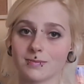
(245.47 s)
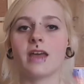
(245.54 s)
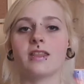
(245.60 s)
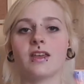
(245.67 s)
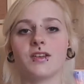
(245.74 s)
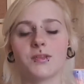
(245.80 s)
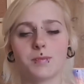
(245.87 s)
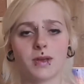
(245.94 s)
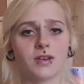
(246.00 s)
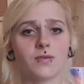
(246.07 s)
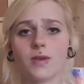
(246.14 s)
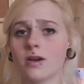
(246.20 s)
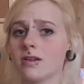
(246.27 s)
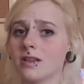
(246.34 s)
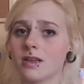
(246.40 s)
And they
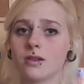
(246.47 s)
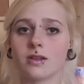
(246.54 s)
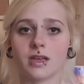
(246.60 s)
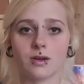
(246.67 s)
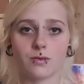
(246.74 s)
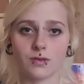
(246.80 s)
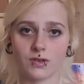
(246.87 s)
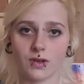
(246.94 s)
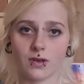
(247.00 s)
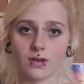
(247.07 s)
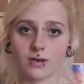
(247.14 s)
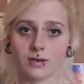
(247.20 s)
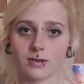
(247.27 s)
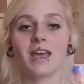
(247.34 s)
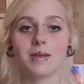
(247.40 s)
expect very little in
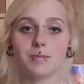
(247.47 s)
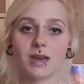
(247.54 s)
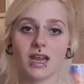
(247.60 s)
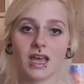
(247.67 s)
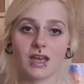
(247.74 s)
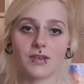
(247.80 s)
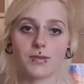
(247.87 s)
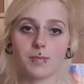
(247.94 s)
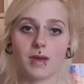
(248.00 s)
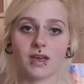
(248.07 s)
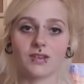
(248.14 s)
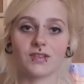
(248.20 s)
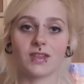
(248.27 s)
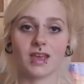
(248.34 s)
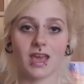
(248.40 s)
return. In many
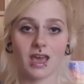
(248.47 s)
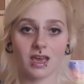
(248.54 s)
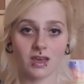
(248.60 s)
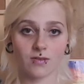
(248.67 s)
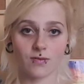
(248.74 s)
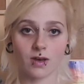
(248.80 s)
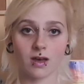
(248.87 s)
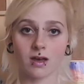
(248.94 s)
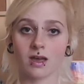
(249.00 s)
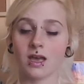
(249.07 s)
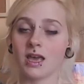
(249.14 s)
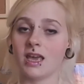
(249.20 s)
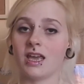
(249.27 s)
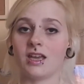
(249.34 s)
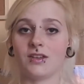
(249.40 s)
aspects, the caregiver
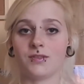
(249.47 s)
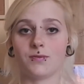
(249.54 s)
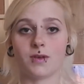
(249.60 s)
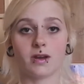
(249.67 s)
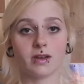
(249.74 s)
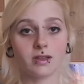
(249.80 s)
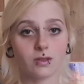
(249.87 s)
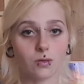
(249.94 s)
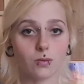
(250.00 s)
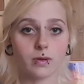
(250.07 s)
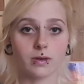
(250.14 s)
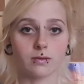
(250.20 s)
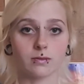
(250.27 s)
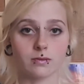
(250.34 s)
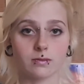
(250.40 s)
is very
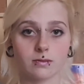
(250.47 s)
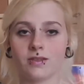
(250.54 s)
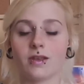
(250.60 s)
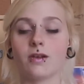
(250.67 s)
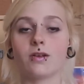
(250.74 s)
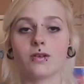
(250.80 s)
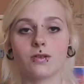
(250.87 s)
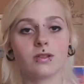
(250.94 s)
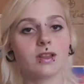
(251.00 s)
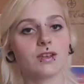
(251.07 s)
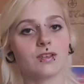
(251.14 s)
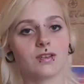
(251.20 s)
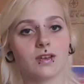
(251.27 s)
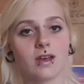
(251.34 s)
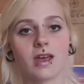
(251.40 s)
loyal. They're a good
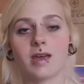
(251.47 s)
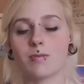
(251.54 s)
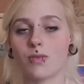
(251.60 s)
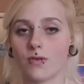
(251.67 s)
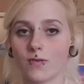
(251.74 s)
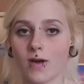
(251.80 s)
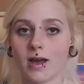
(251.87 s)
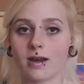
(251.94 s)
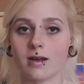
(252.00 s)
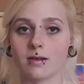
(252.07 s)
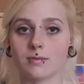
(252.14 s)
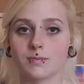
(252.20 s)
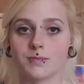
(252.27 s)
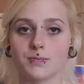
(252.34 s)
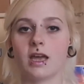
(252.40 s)
listener and
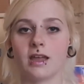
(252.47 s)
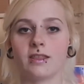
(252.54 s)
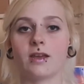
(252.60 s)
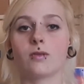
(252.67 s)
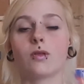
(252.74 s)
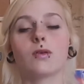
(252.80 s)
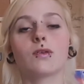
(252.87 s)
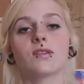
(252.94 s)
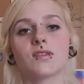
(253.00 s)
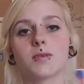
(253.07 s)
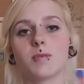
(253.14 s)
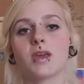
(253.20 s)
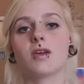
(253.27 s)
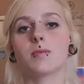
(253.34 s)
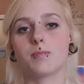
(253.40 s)
provider, and they will also
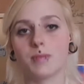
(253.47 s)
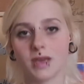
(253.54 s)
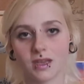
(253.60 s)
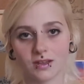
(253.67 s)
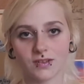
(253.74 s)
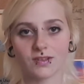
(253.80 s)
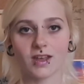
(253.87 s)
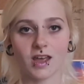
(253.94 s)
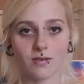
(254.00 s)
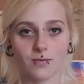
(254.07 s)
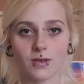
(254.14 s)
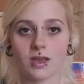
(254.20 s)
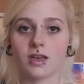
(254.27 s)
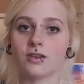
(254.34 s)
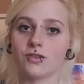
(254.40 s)
be your biggest
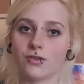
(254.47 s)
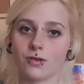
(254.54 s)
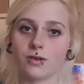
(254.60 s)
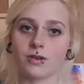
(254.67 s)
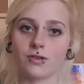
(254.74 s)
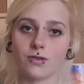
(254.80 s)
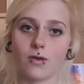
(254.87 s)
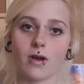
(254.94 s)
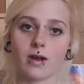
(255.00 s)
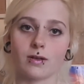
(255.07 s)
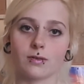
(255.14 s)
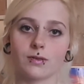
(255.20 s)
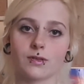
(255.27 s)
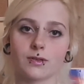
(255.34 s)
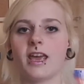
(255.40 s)
advocate during
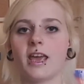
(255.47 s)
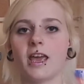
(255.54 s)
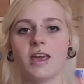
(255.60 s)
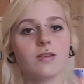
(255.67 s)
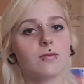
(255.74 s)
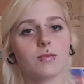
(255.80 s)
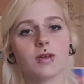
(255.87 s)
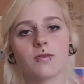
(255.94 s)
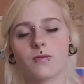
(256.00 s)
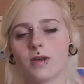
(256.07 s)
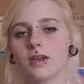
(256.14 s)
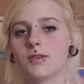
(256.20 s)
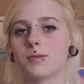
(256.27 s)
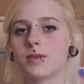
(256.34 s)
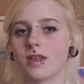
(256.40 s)
trials. Even when
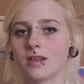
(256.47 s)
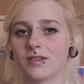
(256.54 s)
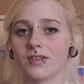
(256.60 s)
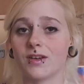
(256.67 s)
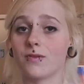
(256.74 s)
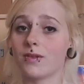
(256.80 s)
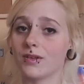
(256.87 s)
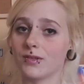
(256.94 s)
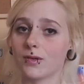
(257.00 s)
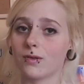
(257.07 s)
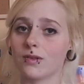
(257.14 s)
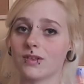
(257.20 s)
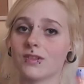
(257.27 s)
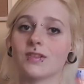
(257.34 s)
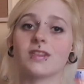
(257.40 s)
faced with unsavory
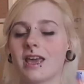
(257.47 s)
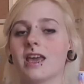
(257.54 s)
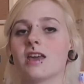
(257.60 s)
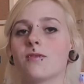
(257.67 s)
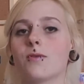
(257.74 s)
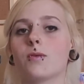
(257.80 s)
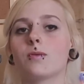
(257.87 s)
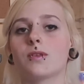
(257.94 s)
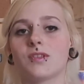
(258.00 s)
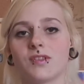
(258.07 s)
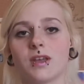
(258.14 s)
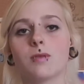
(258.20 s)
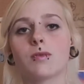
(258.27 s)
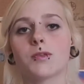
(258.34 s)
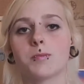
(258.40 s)
thoughts, the caregiver will
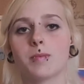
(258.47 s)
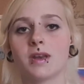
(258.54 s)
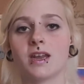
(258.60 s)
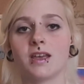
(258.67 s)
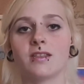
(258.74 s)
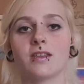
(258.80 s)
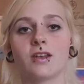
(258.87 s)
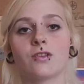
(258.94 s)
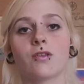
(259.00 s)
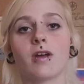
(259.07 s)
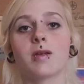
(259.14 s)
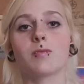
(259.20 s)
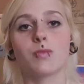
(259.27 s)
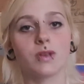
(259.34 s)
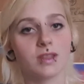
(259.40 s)
see what's beneath and
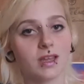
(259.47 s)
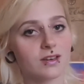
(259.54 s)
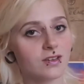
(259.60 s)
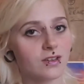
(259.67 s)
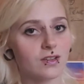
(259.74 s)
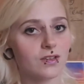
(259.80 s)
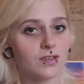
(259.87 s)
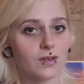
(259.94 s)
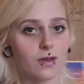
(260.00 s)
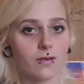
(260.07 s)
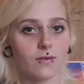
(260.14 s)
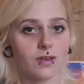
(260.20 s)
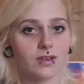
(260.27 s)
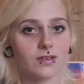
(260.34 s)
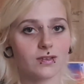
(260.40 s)
try and bring that to the
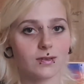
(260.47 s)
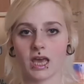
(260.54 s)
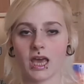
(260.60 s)
surface.